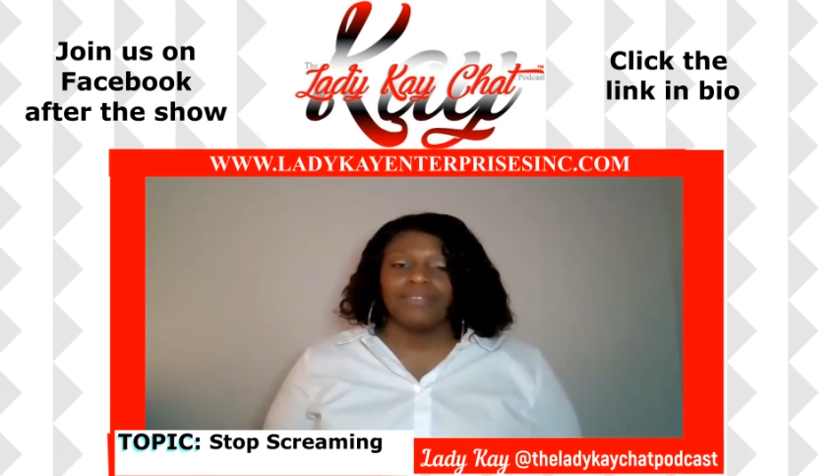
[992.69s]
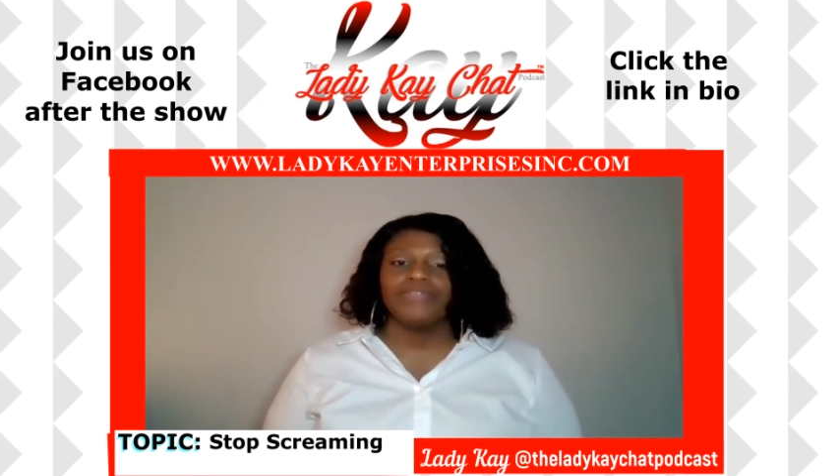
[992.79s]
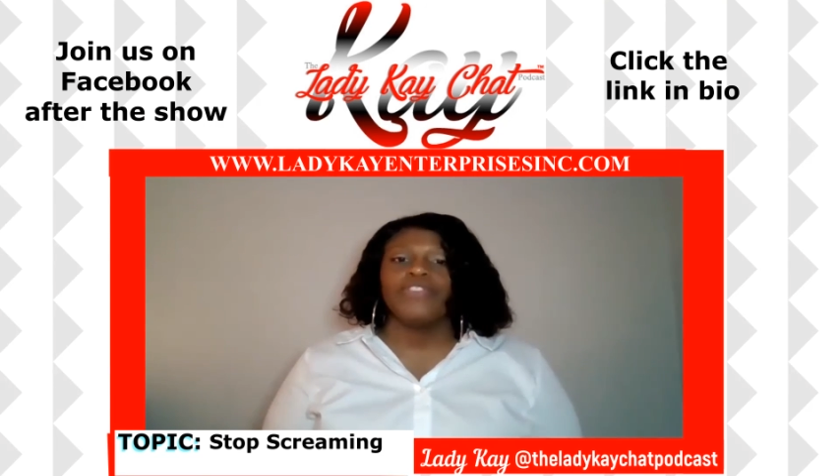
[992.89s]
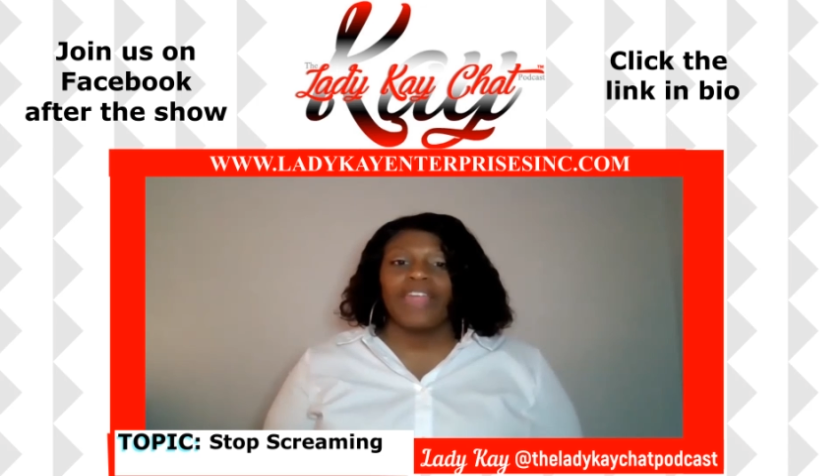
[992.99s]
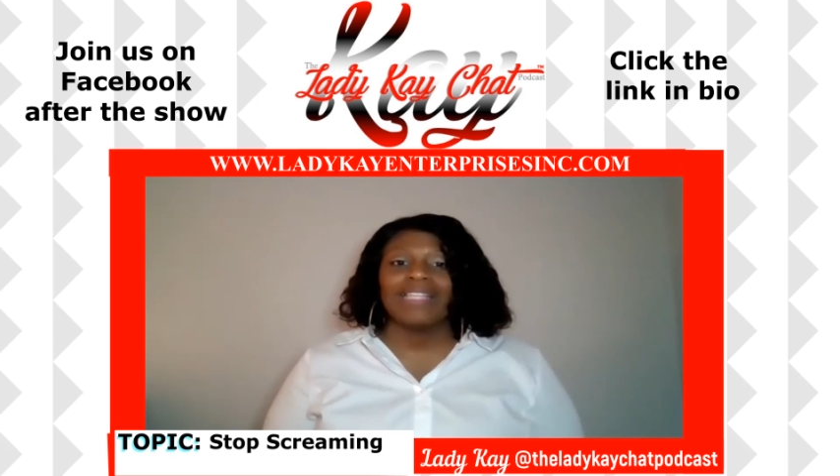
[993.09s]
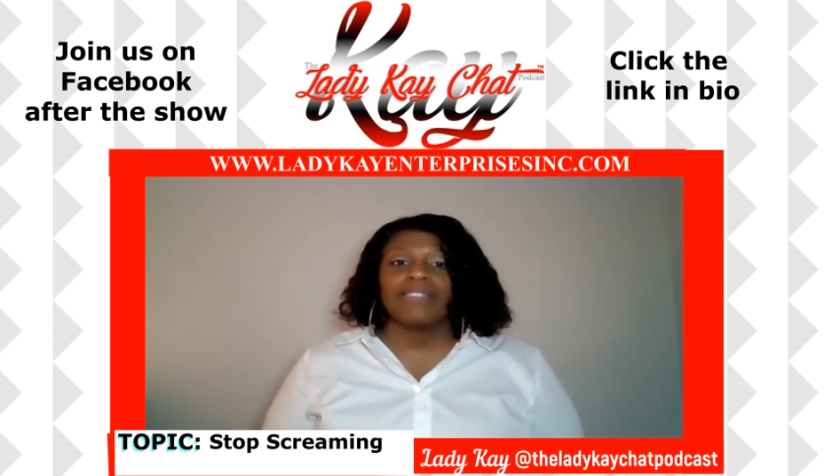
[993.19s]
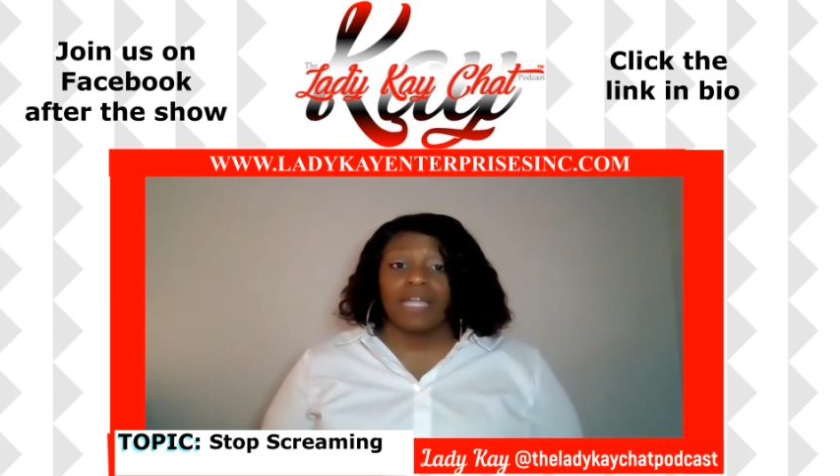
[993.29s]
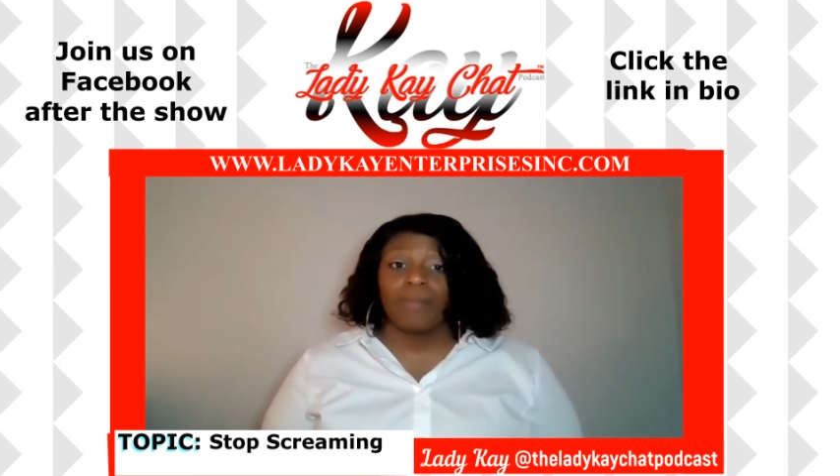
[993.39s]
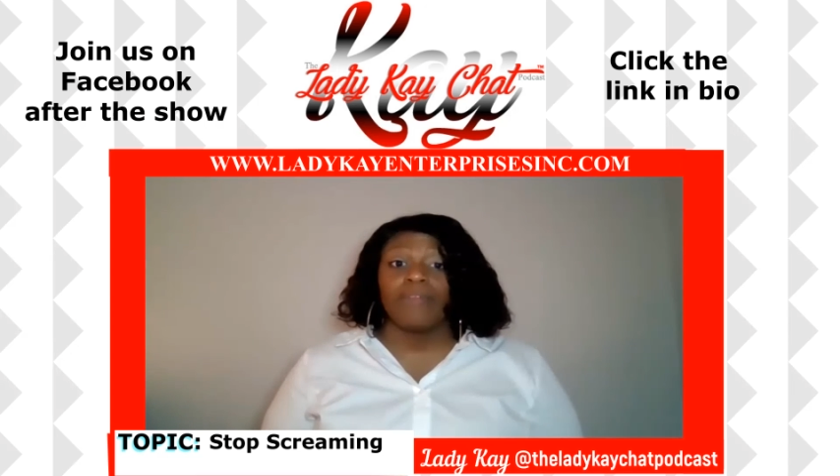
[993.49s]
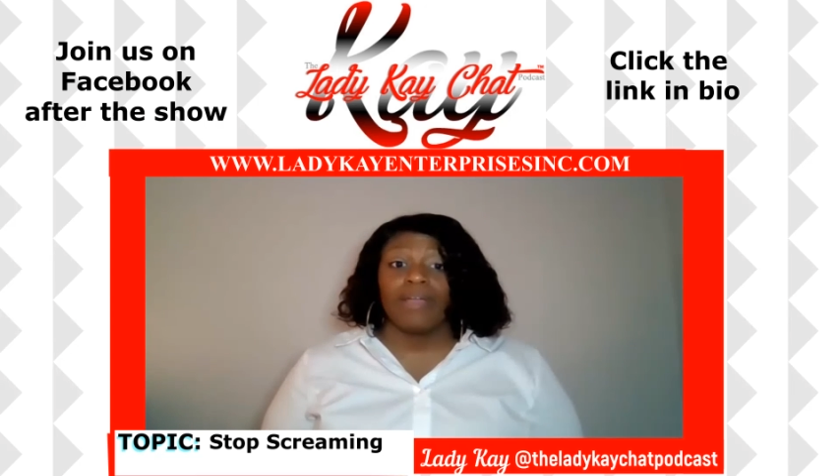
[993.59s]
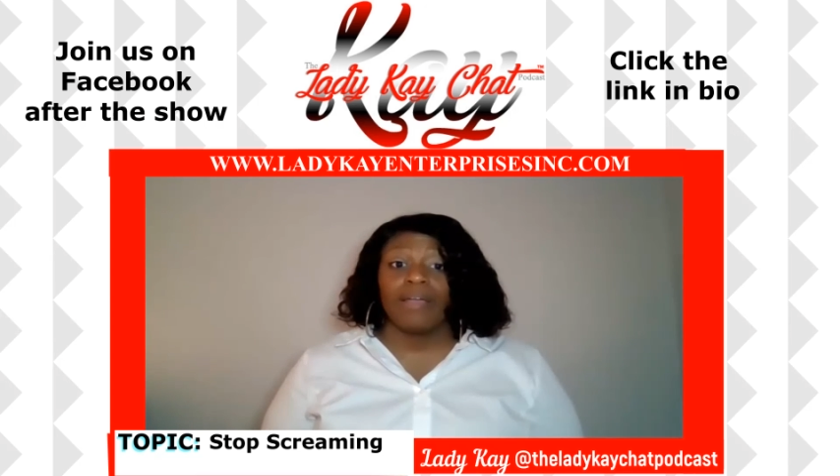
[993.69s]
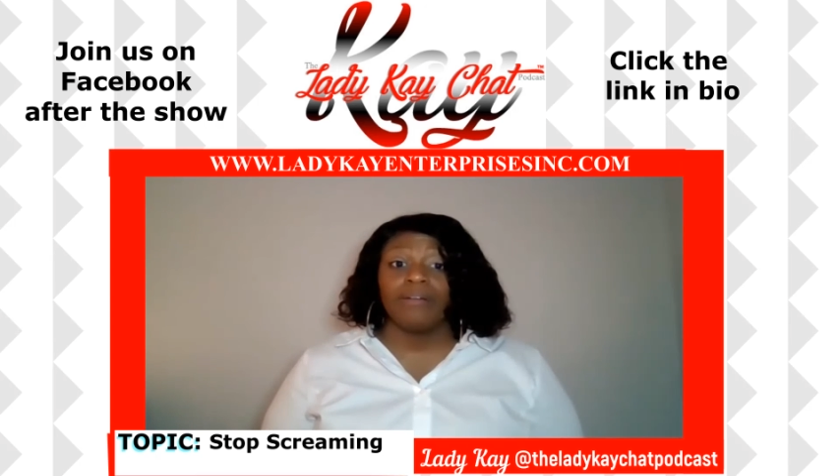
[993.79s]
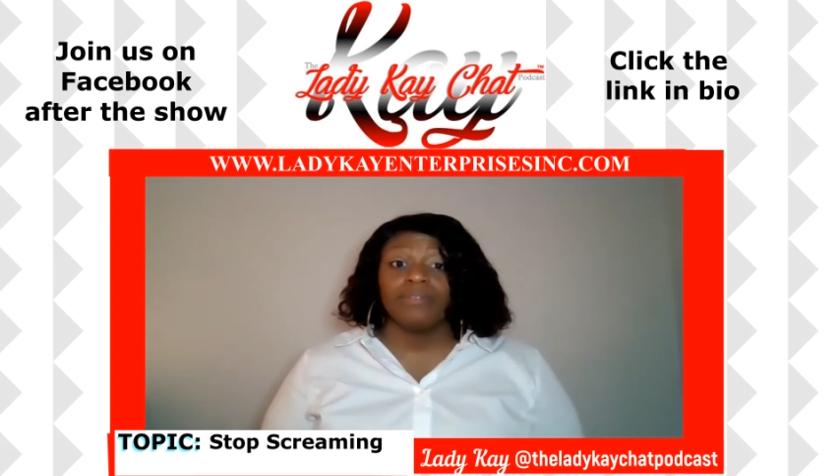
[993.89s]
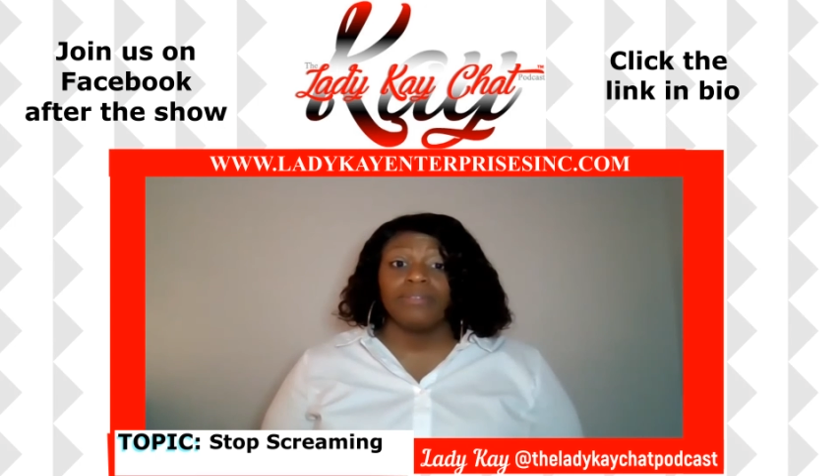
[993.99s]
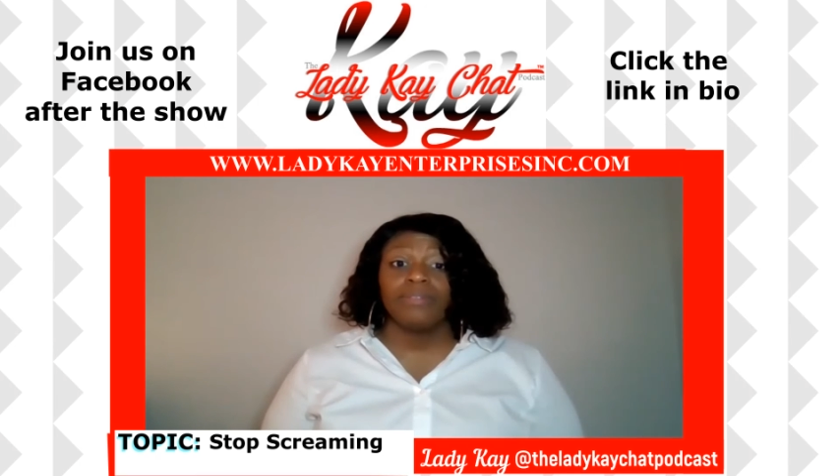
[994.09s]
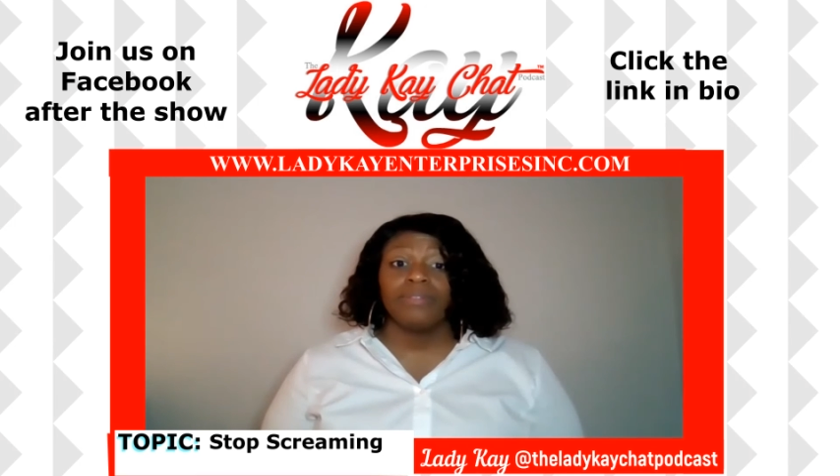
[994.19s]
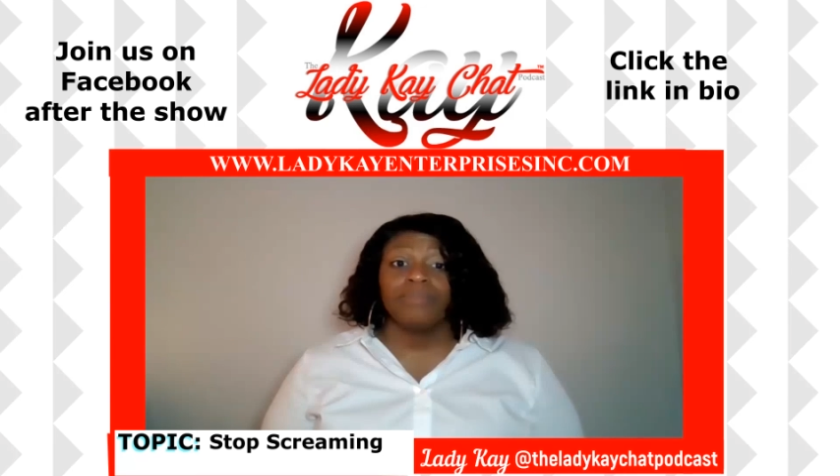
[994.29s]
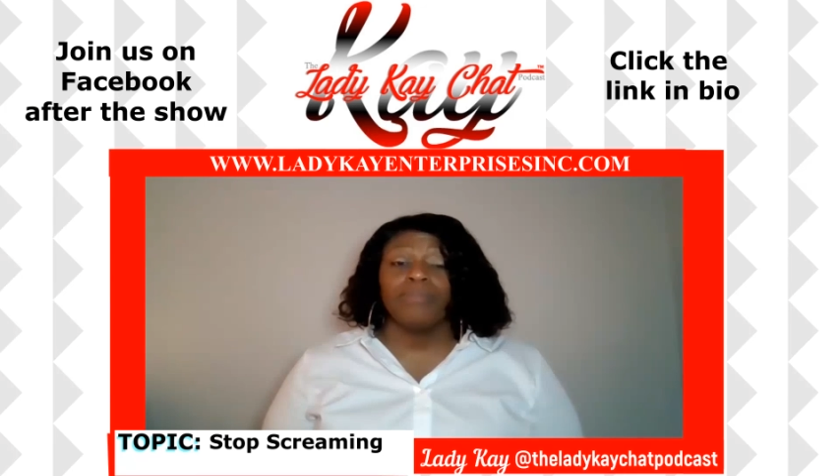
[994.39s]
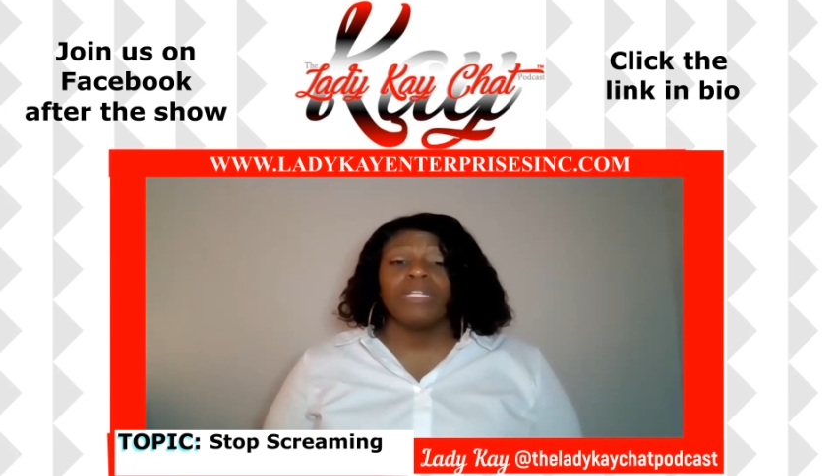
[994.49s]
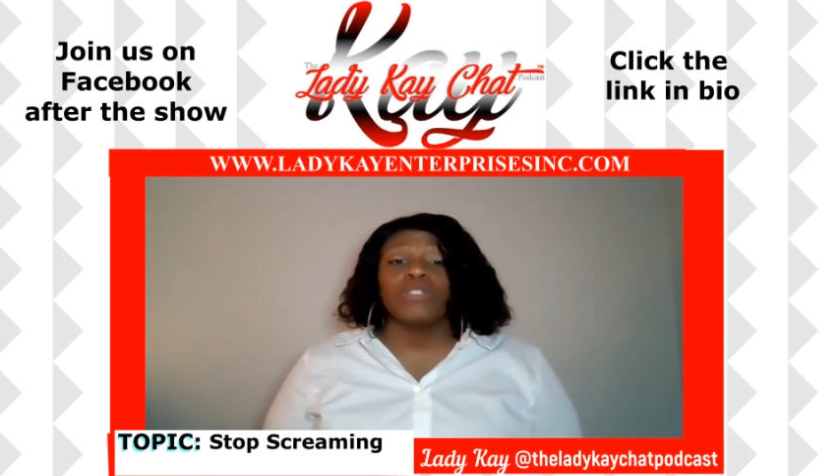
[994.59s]
for that to come around.
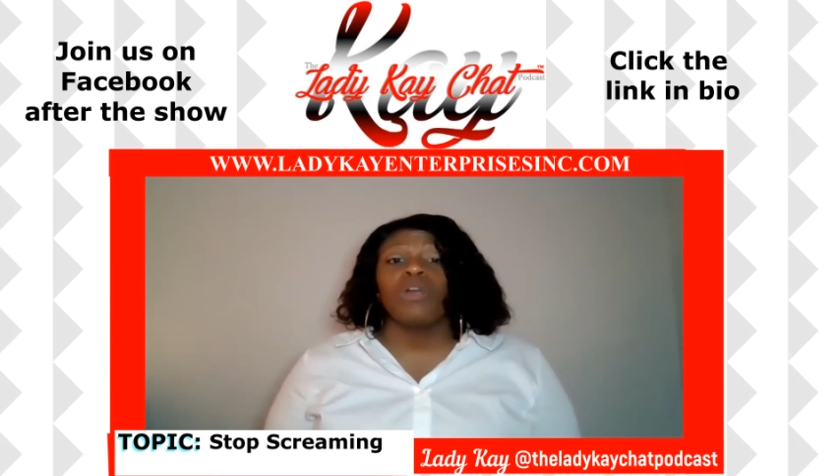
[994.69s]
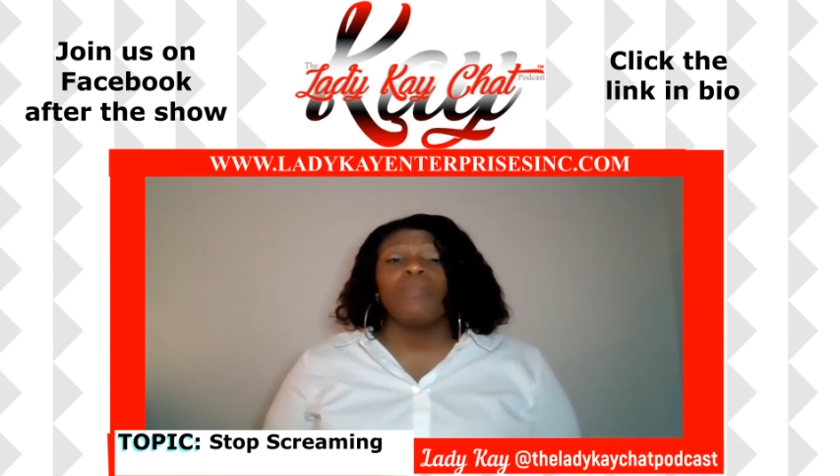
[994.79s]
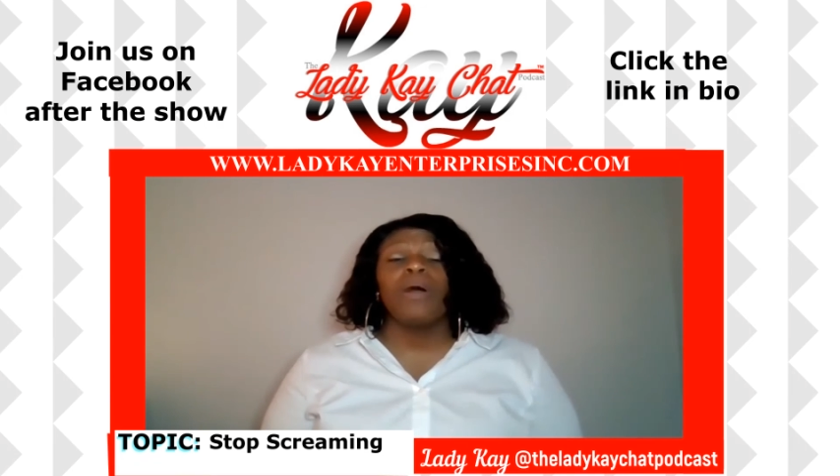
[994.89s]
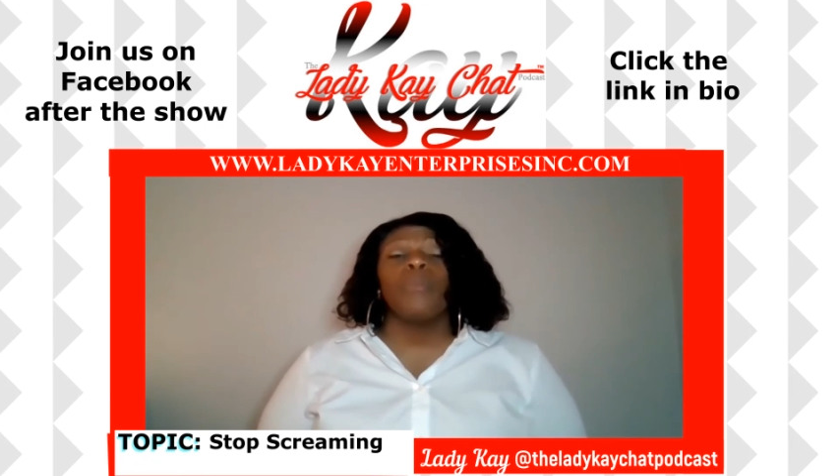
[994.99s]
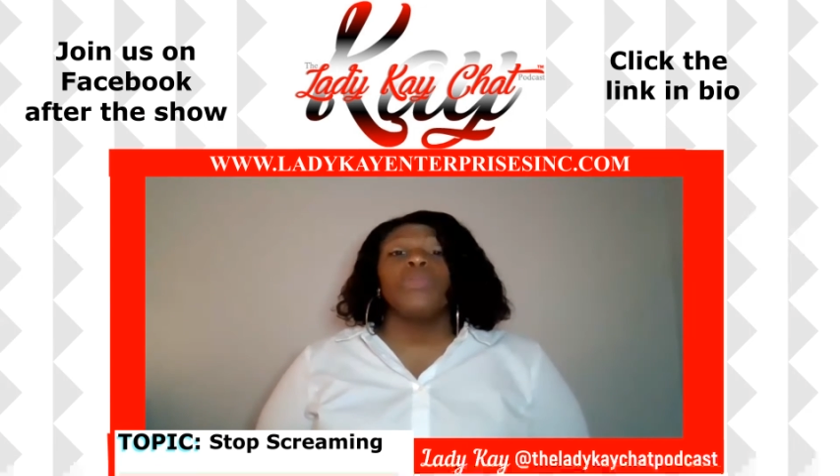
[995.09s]
But it's all about